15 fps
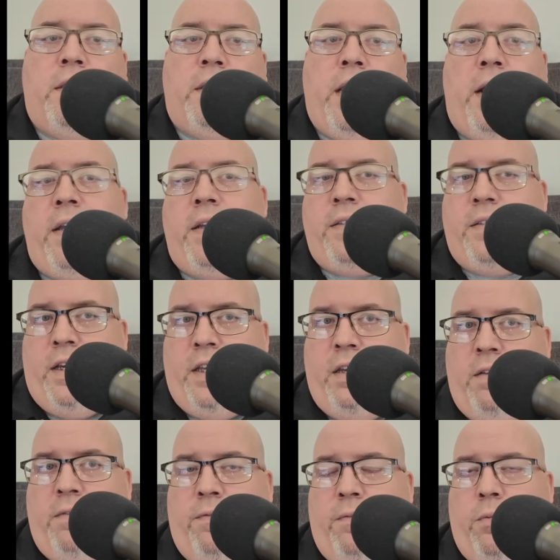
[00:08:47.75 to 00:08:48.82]
County
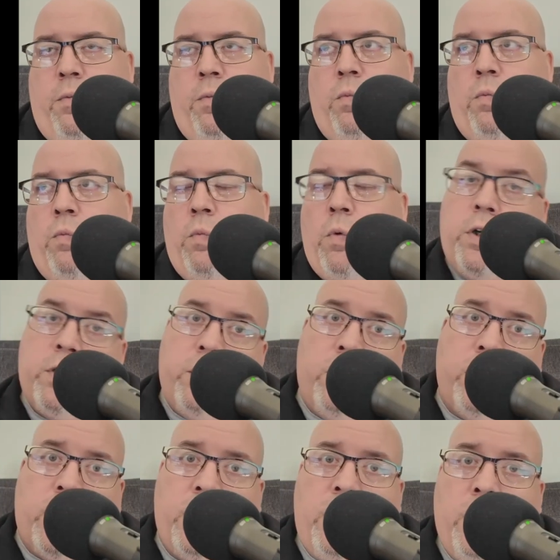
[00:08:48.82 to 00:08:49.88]
executive wanted to
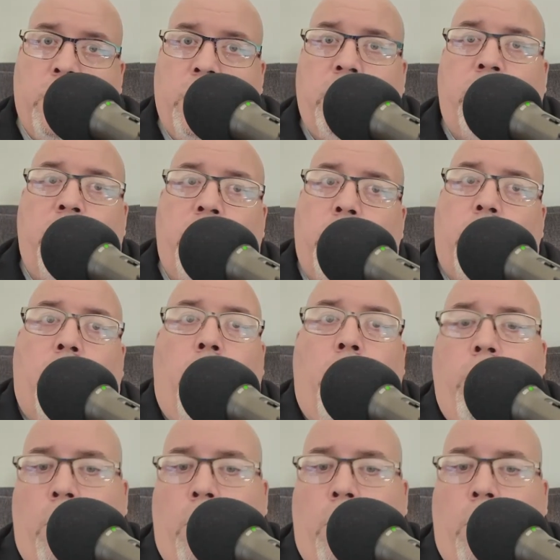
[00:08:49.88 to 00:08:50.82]
look into it and do her own